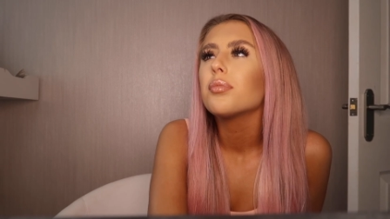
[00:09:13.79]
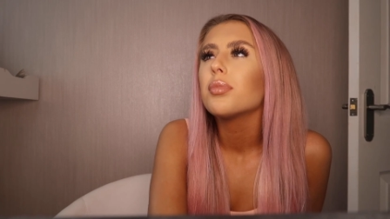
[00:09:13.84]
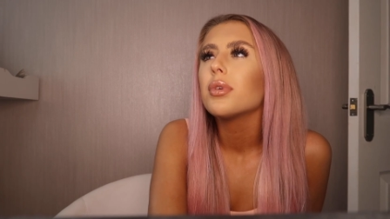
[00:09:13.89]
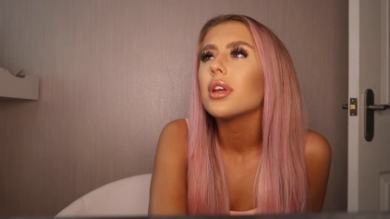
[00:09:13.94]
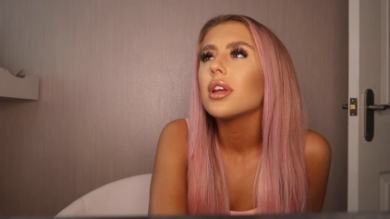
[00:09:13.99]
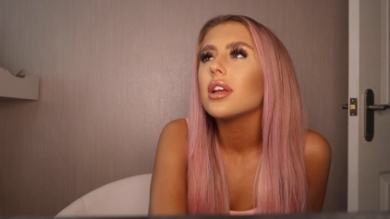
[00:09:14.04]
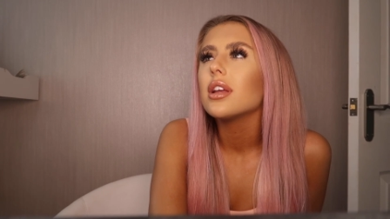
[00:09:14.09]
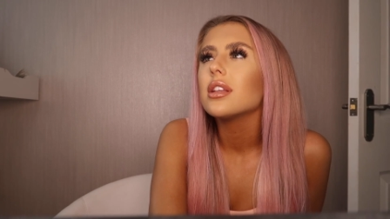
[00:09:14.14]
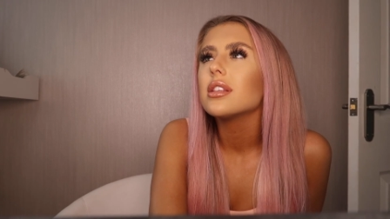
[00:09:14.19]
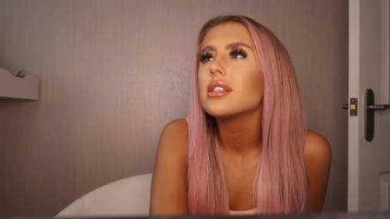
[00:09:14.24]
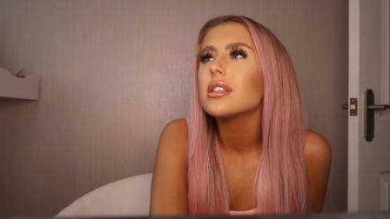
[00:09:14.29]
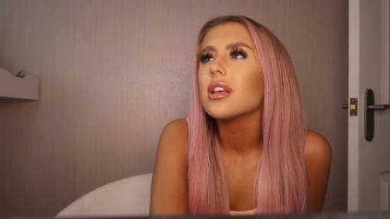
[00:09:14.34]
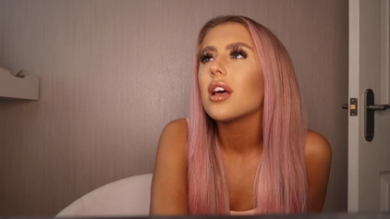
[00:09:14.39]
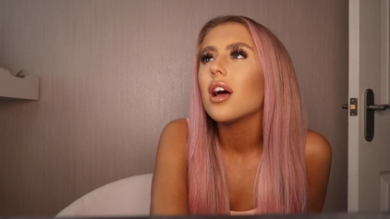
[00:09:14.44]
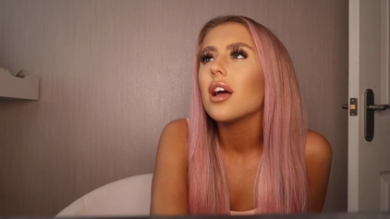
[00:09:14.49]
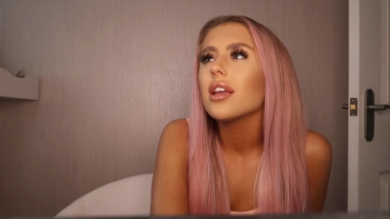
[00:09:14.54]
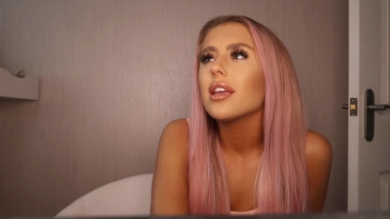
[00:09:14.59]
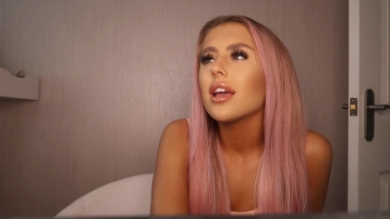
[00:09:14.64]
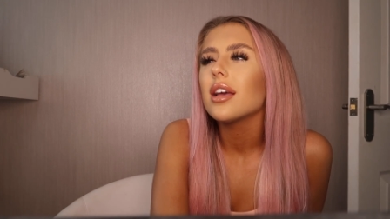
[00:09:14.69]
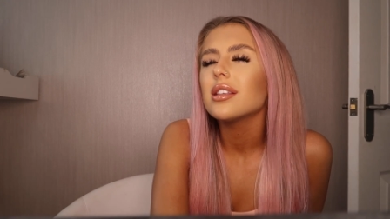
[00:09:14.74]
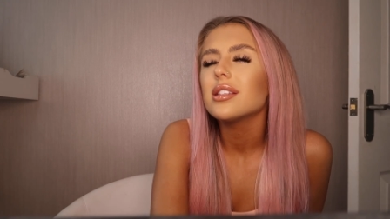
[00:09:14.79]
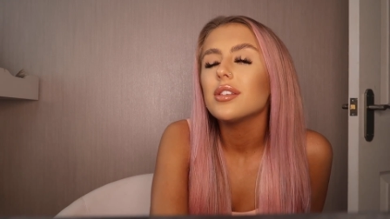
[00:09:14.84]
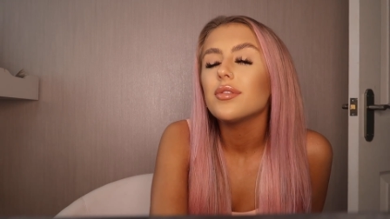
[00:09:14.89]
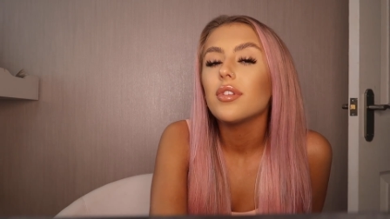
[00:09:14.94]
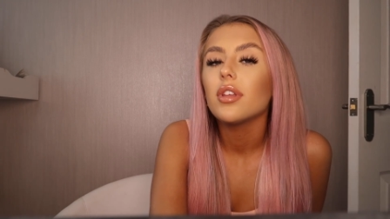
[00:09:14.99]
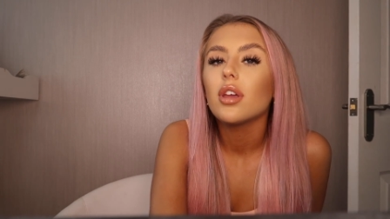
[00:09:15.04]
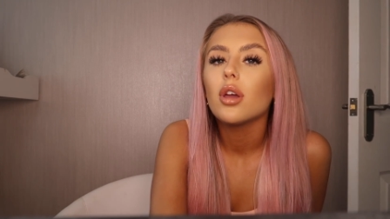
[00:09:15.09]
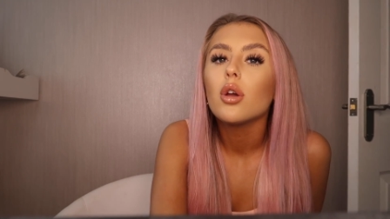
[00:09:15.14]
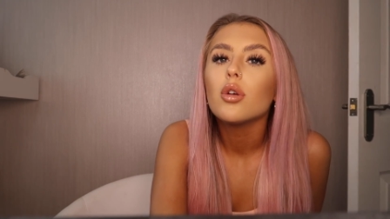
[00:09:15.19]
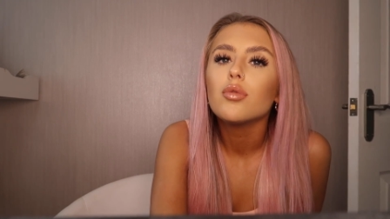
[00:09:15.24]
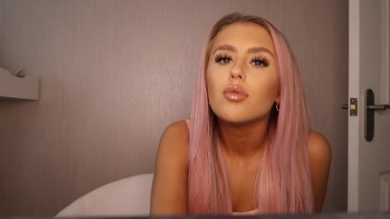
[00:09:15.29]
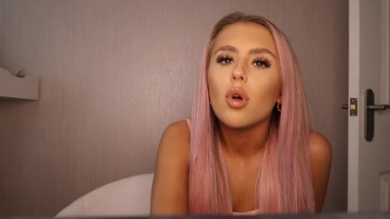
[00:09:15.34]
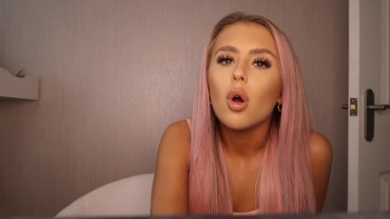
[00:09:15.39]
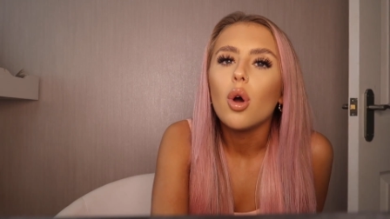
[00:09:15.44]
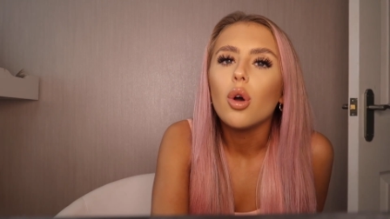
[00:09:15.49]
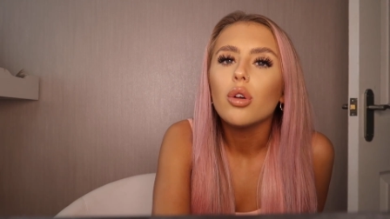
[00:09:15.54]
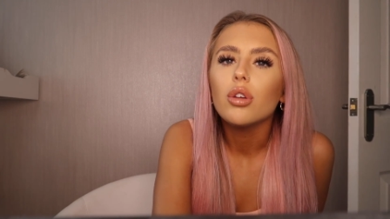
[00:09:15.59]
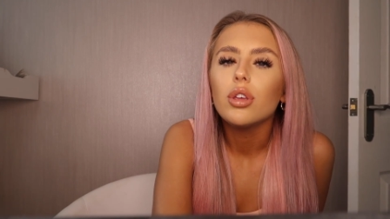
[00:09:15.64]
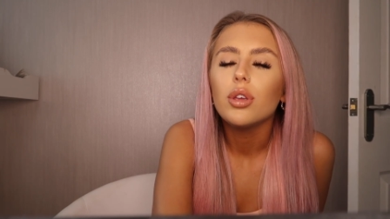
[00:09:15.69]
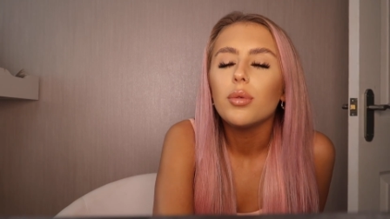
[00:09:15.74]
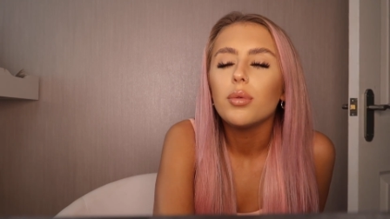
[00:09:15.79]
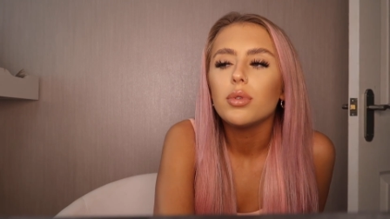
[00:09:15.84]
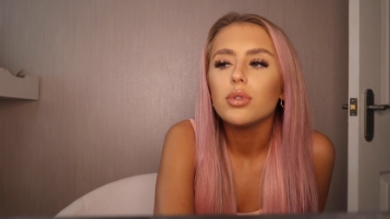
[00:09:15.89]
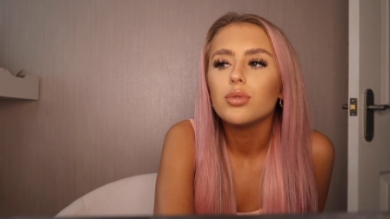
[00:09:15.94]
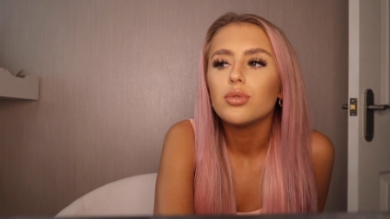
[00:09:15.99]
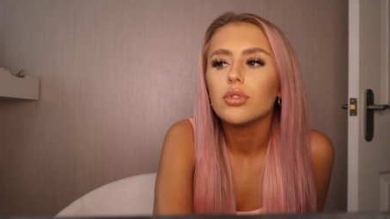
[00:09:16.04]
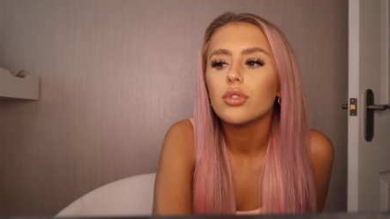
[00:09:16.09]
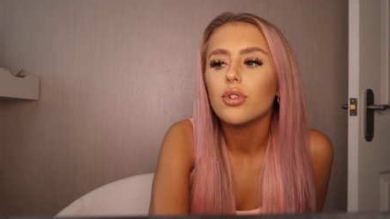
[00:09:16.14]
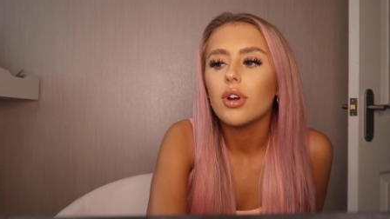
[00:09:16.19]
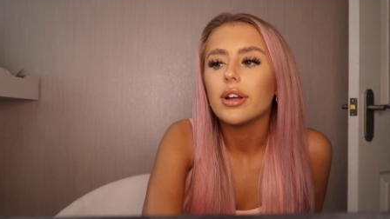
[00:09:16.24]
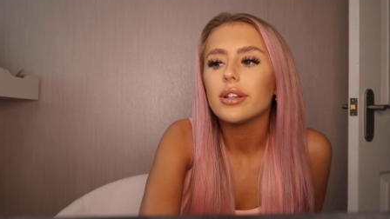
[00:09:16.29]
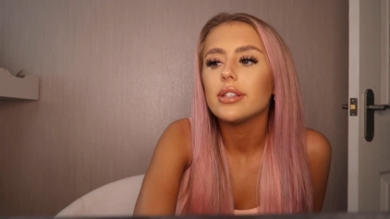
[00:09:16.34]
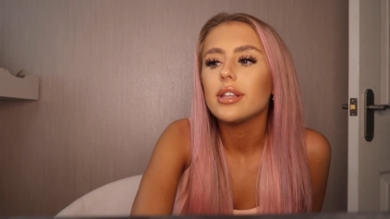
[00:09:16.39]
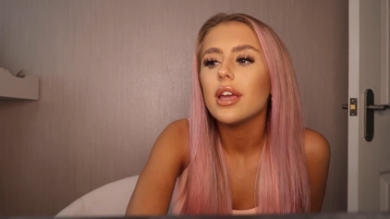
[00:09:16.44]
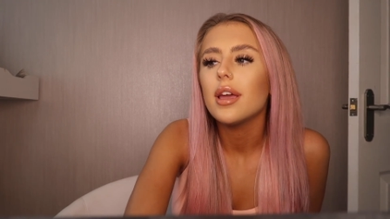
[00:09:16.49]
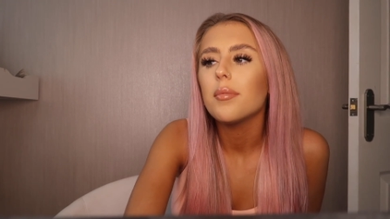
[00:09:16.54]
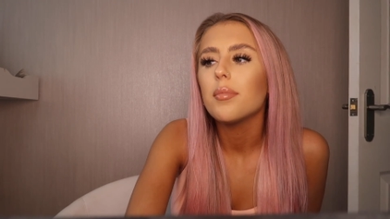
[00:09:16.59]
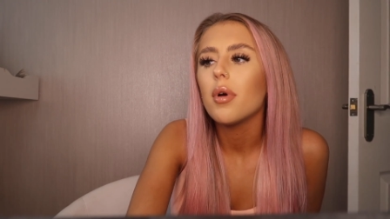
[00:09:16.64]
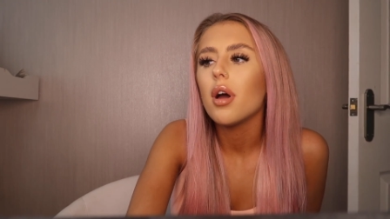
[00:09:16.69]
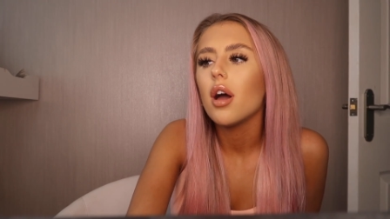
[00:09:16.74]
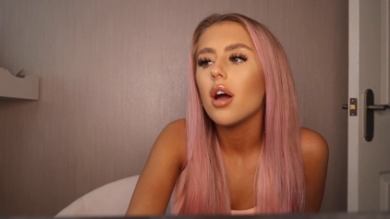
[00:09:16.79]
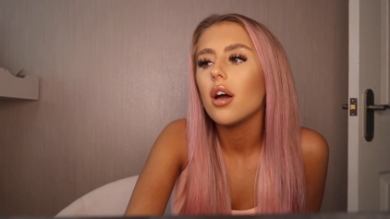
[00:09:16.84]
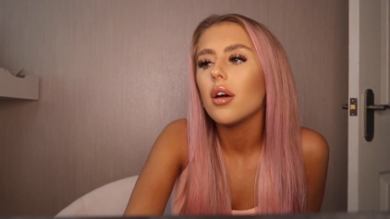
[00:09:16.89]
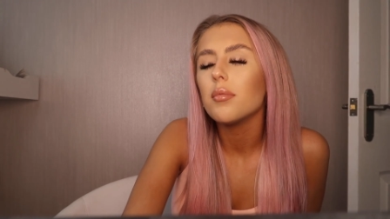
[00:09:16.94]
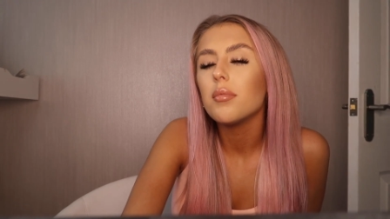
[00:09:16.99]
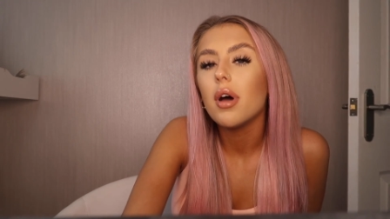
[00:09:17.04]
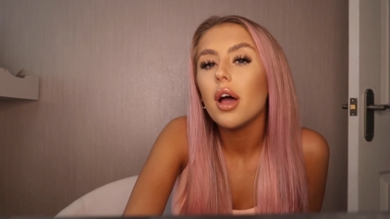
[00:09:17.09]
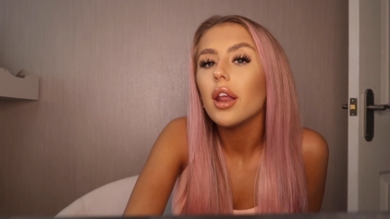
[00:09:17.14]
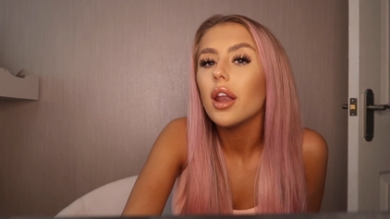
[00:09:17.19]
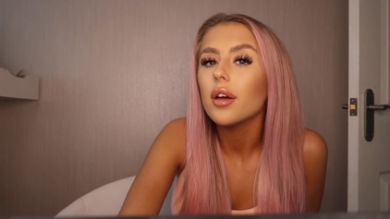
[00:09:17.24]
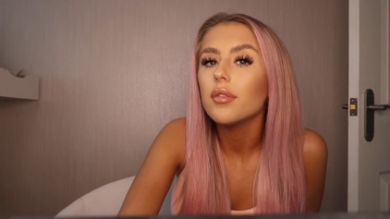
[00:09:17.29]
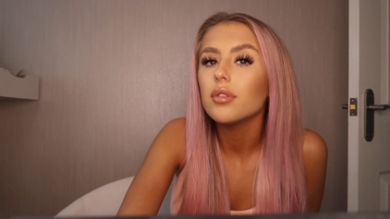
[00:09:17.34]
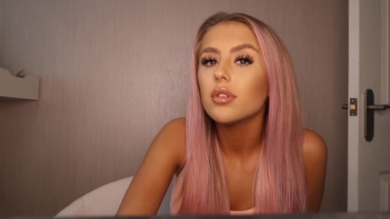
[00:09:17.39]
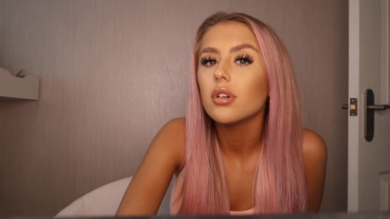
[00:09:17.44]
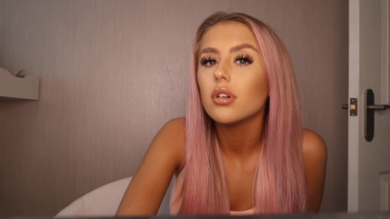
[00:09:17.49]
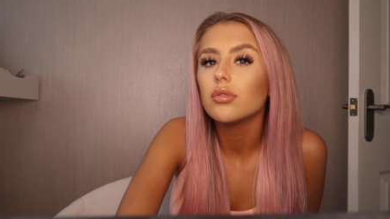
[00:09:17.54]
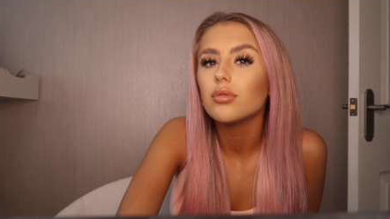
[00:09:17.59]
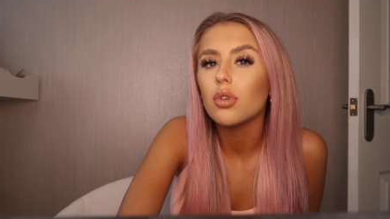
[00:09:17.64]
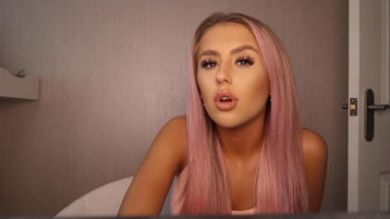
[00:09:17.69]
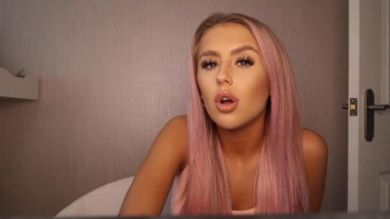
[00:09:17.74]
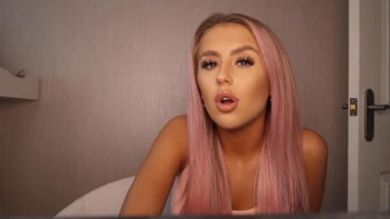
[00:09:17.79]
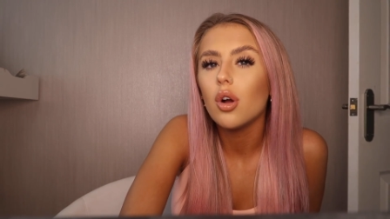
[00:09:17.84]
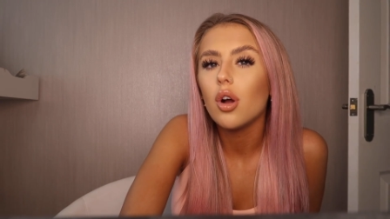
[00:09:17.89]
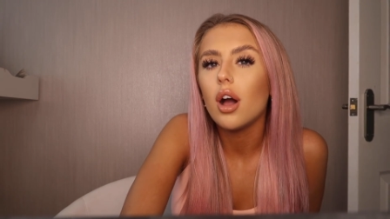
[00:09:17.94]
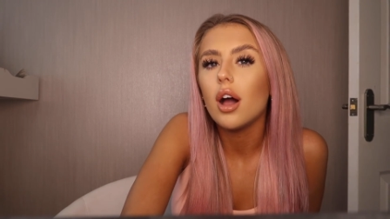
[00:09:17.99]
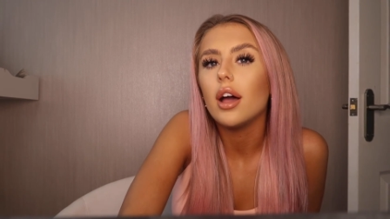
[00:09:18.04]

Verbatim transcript: But I guess if they go wrong, you would regret it, but mine haven't gone wrong.